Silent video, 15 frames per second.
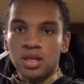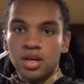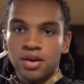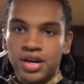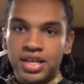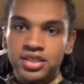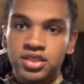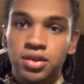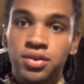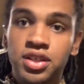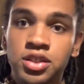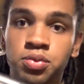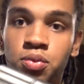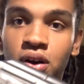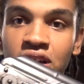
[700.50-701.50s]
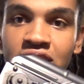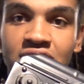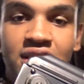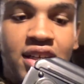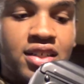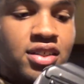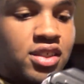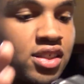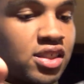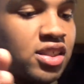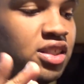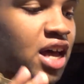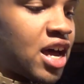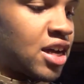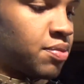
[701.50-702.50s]
Okay, so this was just a
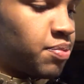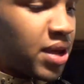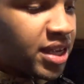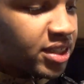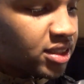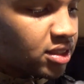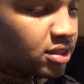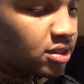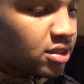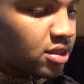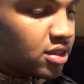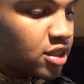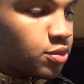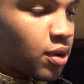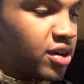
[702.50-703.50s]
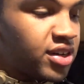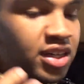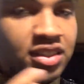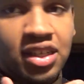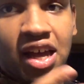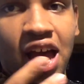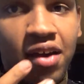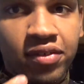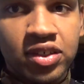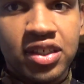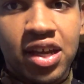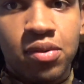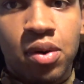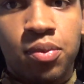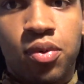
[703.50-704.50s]
stock base Spartan Delta,
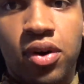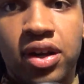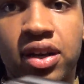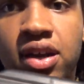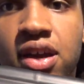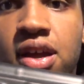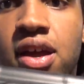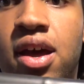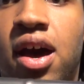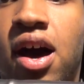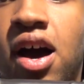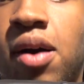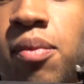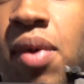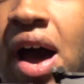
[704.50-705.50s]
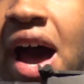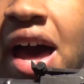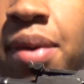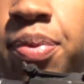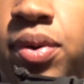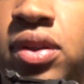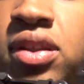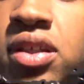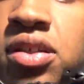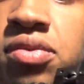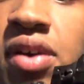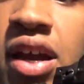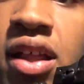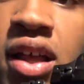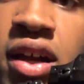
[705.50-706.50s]
obviously at one point. I put this rail